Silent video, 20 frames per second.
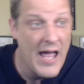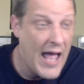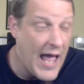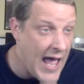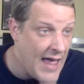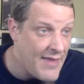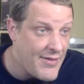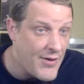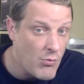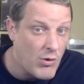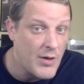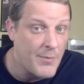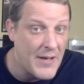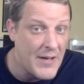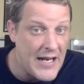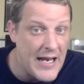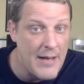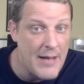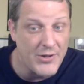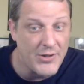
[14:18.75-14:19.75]
And they would have
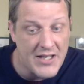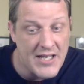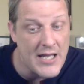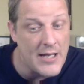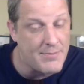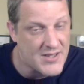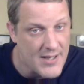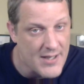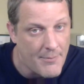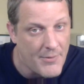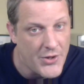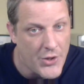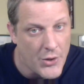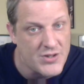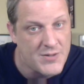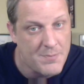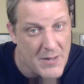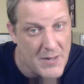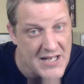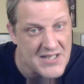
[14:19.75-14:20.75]
been able to keep some of
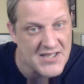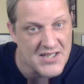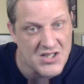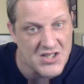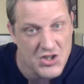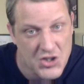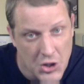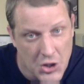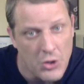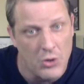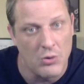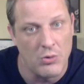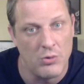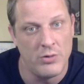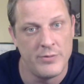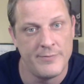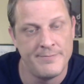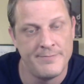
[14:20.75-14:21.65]
those pieces too.